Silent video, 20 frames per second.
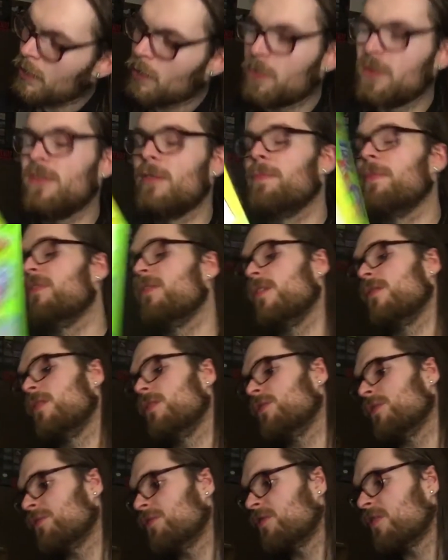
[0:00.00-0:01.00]
What's the
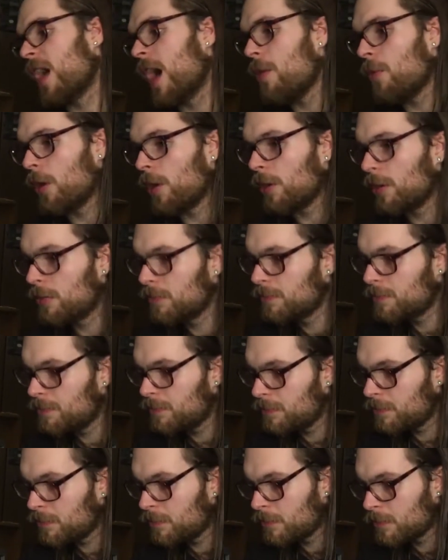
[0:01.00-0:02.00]
percentage of sour?
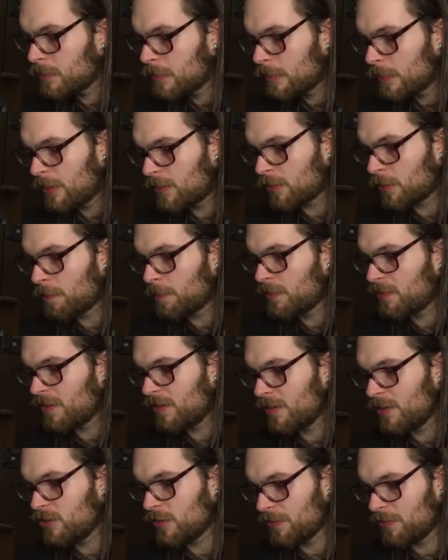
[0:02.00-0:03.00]
Is there a
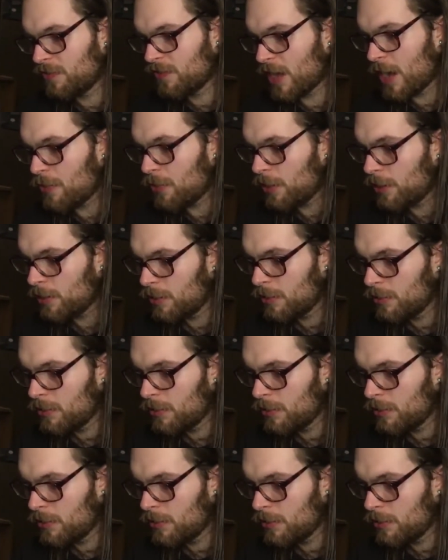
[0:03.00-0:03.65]
percentage of sour?